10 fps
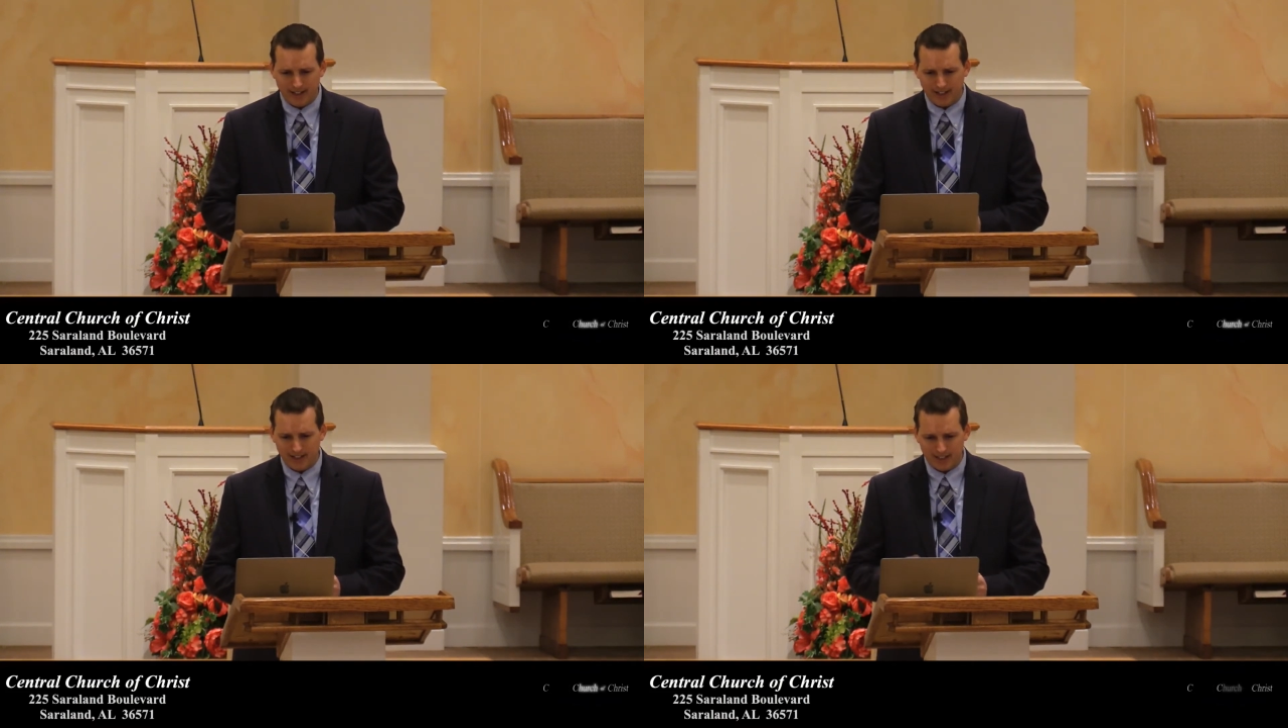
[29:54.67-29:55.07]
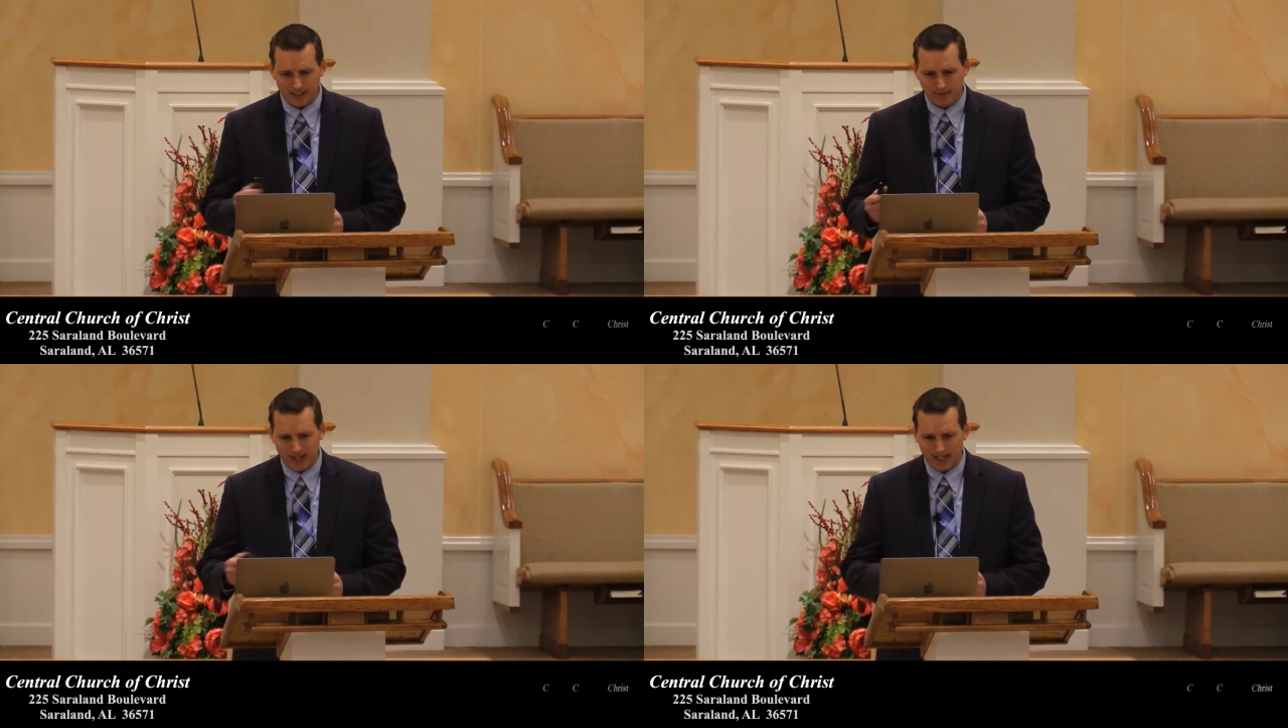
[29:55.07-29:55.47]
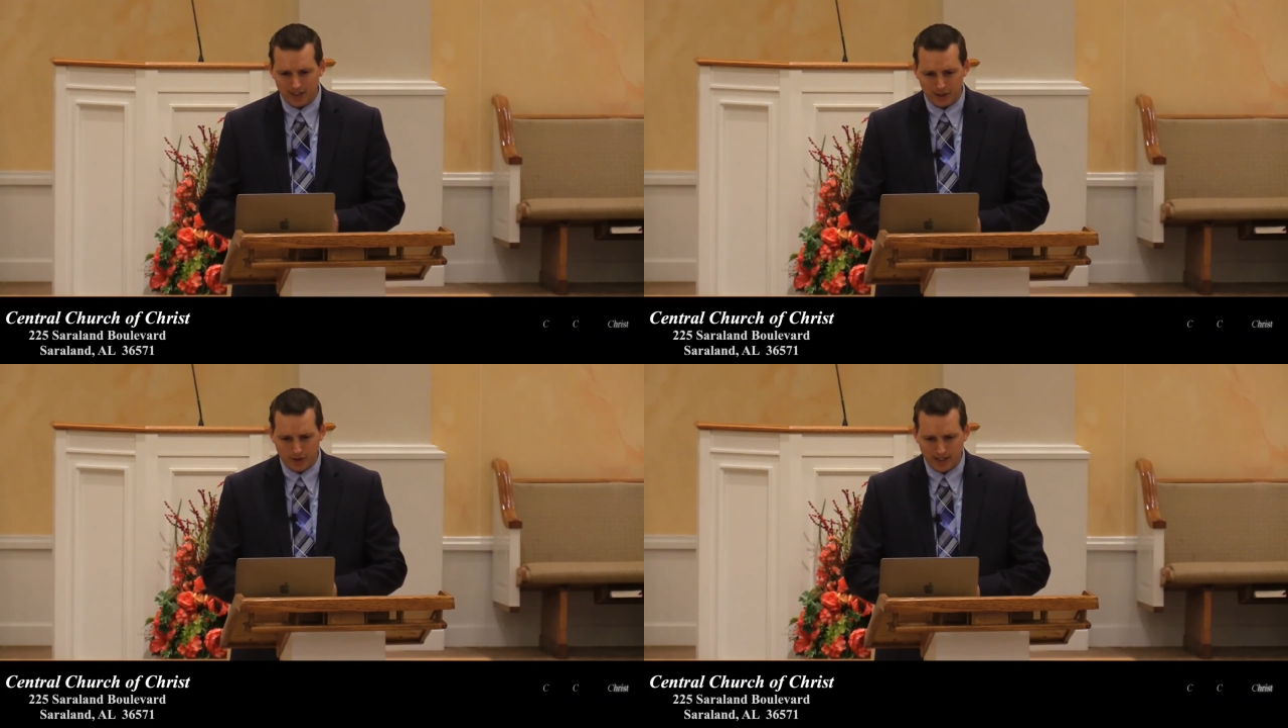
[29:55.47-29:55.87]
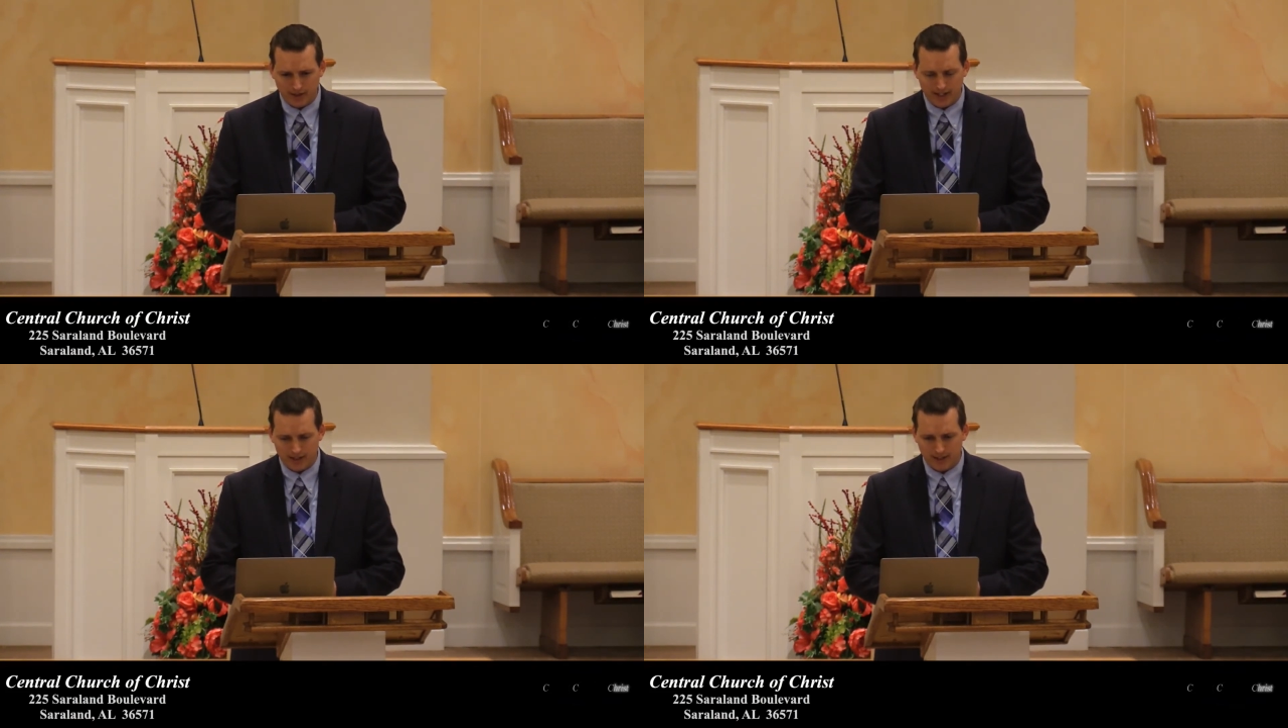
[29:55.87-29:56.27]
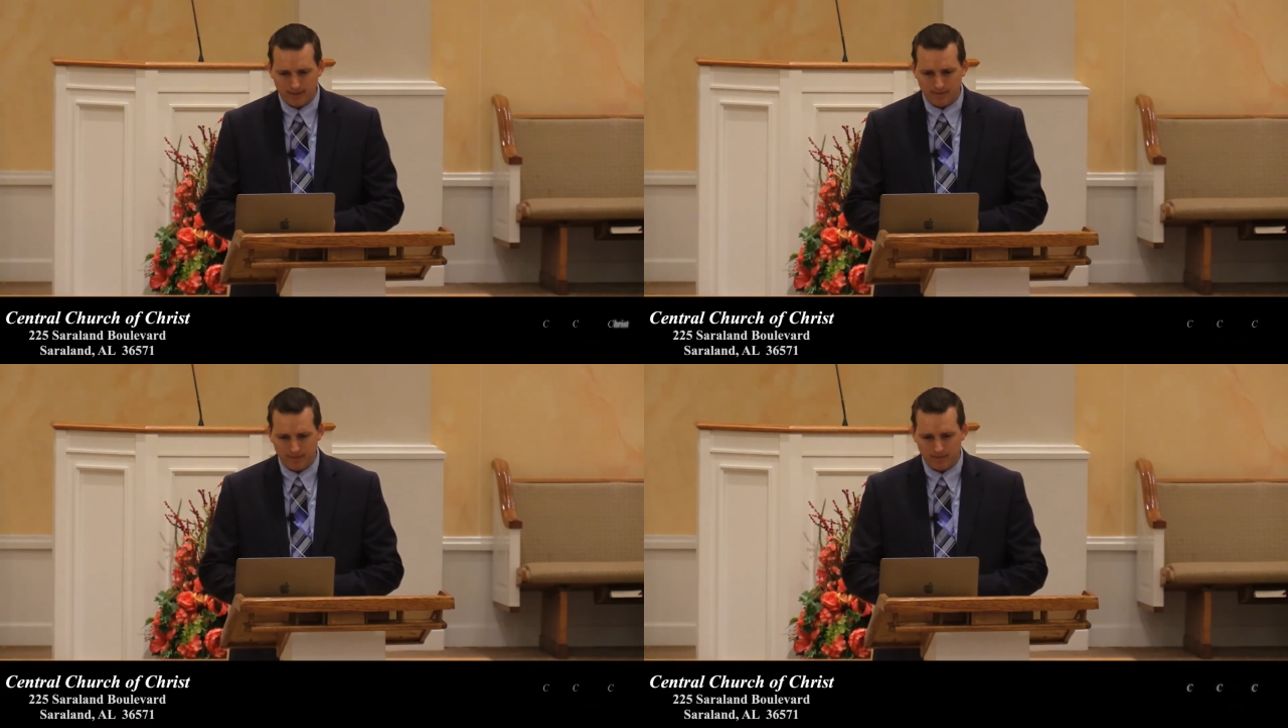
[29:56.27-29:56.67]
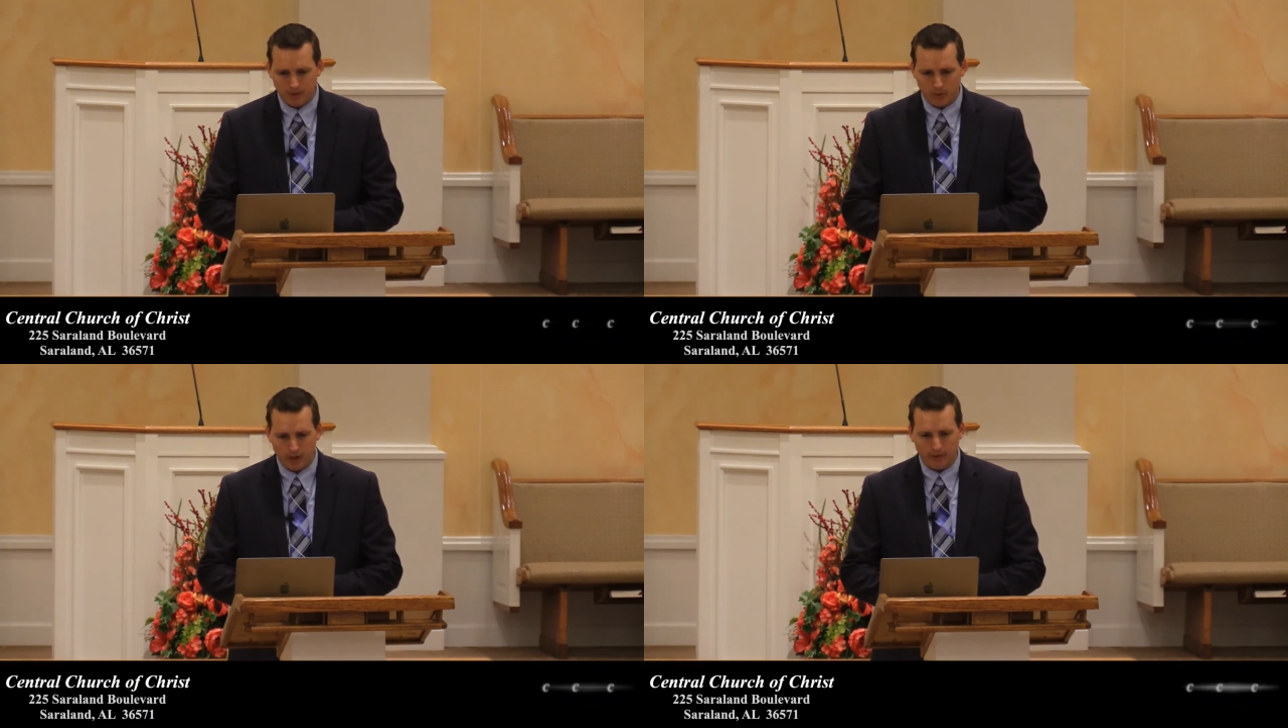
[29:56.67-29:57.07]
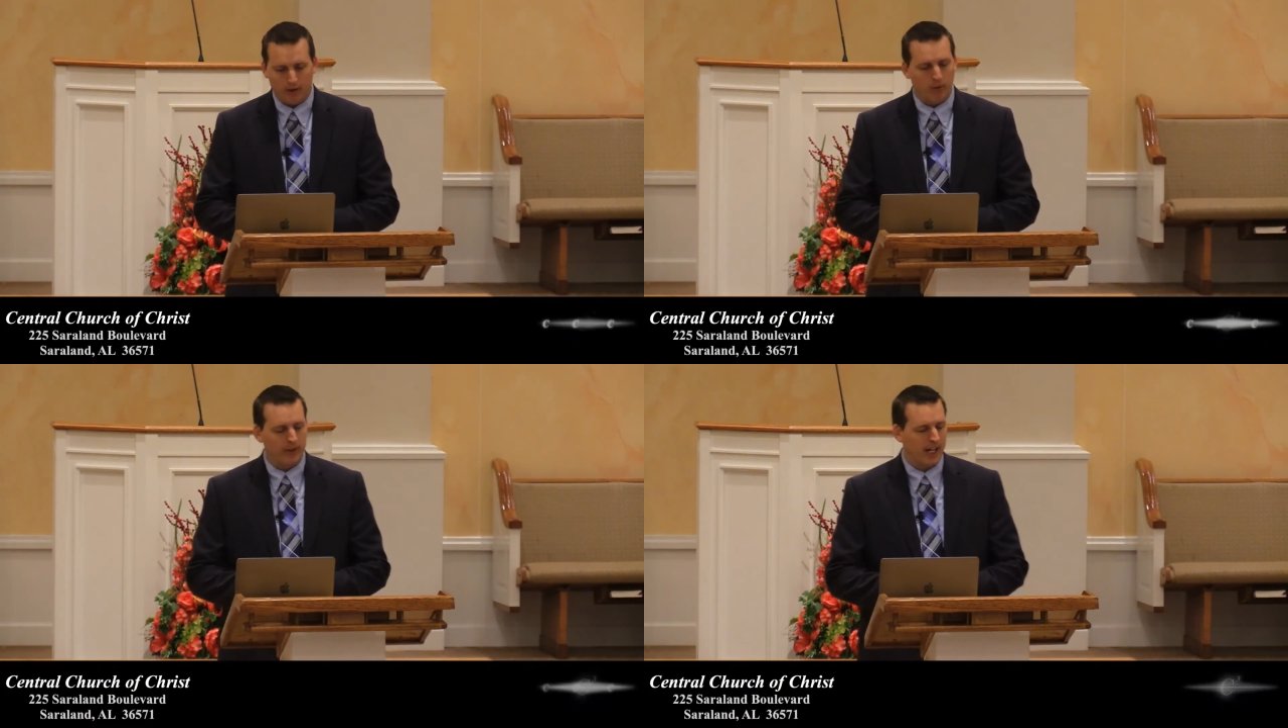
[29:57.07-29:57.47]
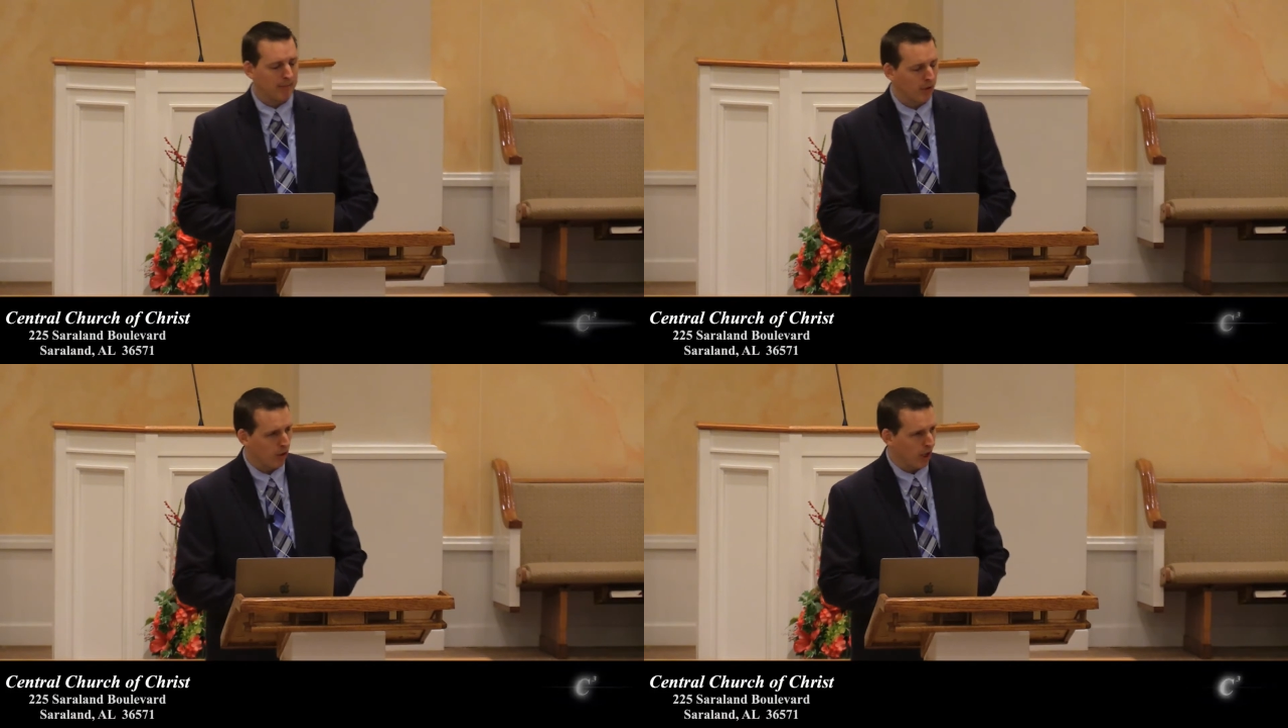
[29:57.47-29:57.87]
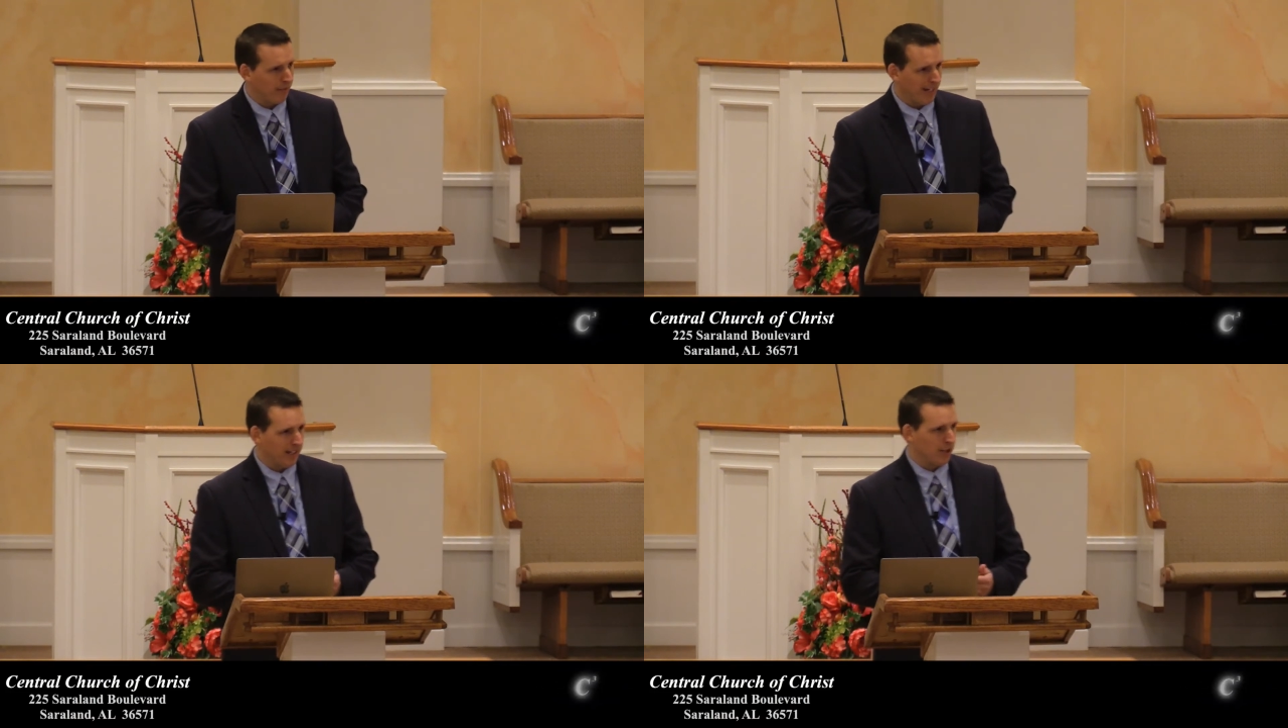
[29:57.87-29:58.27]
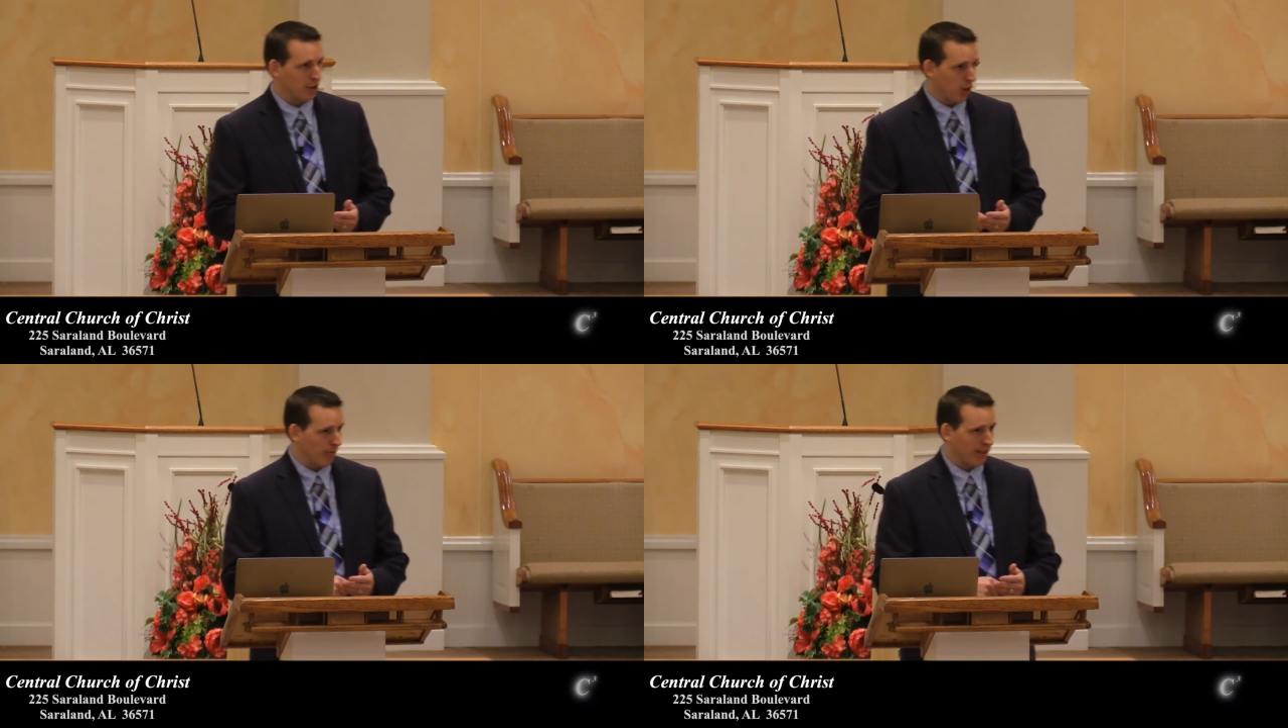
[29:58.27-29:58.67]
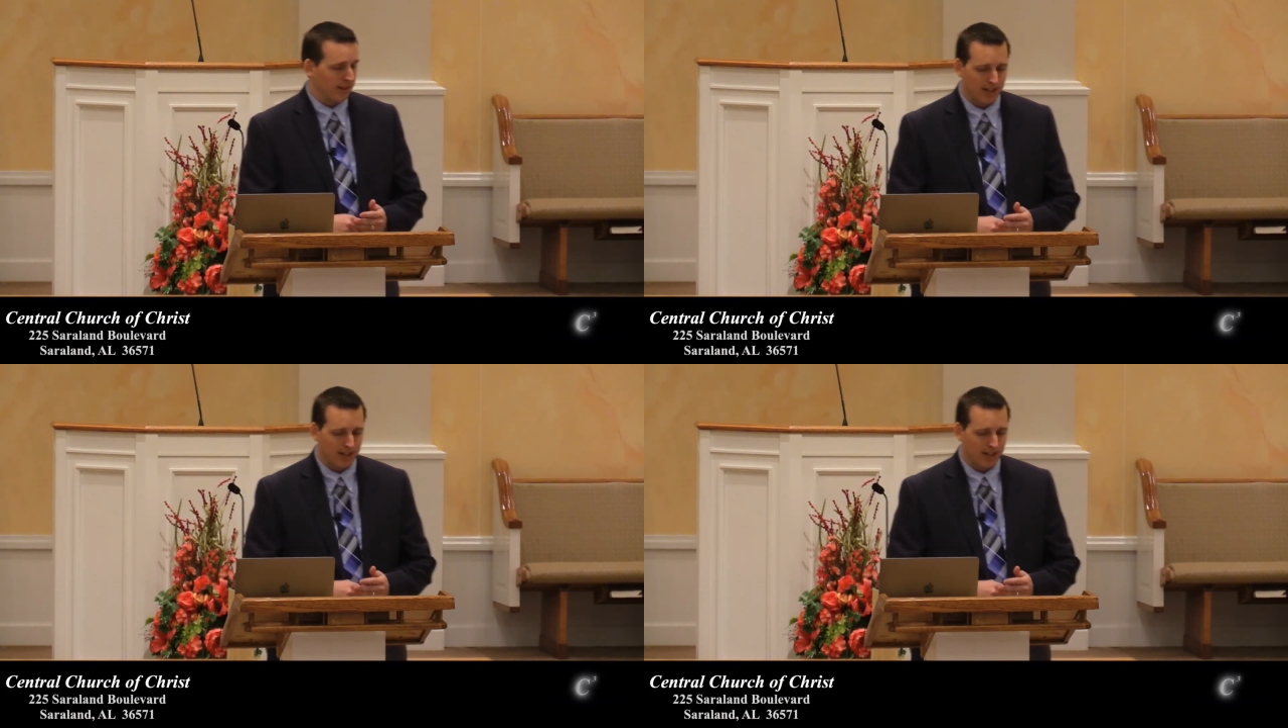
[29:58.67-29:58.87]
I think some guy just translated the Where Do We Go When We Die program into German.